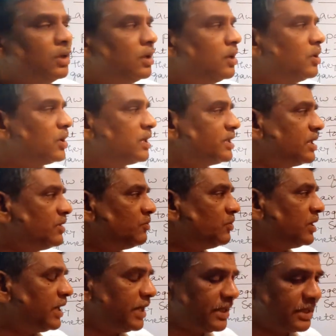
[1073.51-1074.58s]
okay, then we
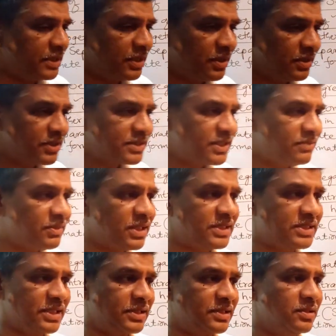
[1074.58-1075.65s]
get some
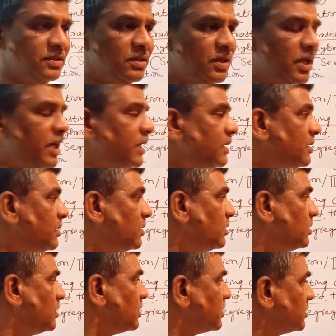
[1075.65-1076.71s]
result, and
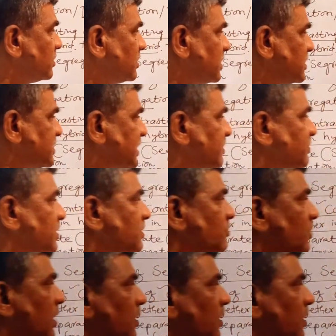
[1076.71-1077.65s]
the same thing we